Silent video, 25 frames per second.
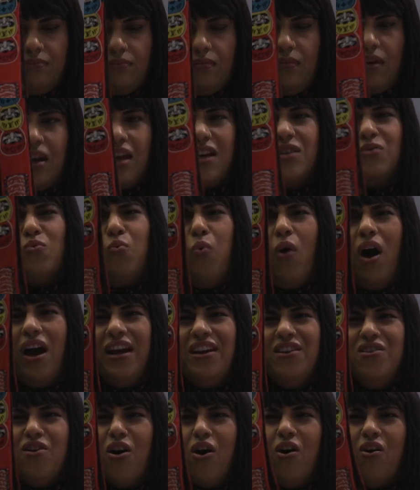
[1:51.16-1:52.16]
because
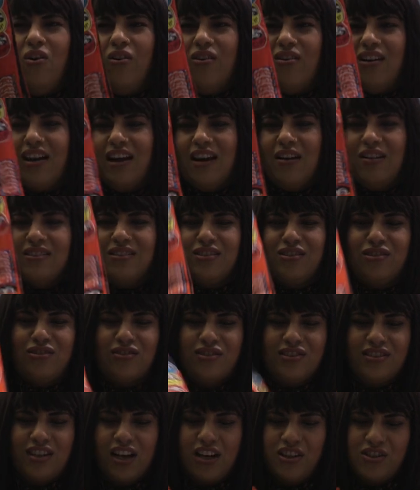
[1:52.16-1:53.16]
why not? It's
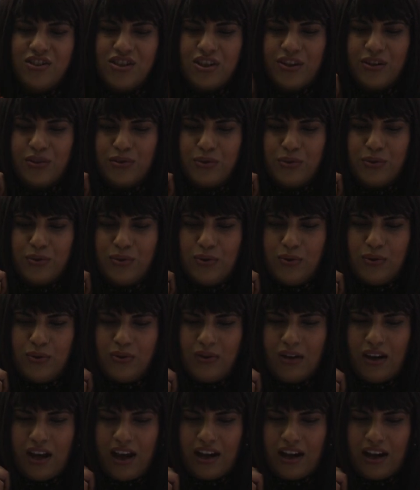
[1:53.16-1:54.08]
such a cool,